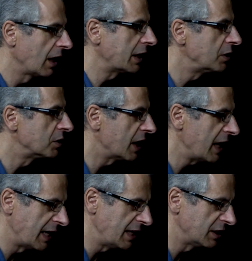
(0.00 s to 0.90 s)
Like you
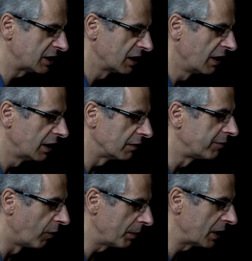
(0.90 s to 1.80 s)
say, he's the
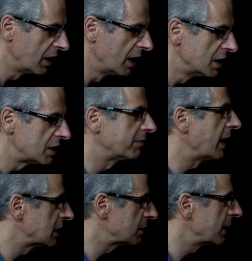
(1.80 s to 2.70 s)
former
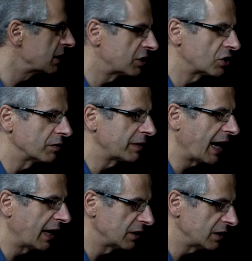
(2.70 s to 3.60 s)
Defence Minister of
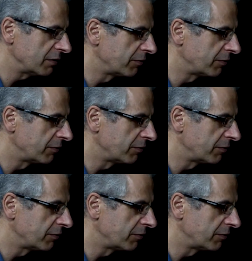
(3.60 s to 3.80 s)
Canada,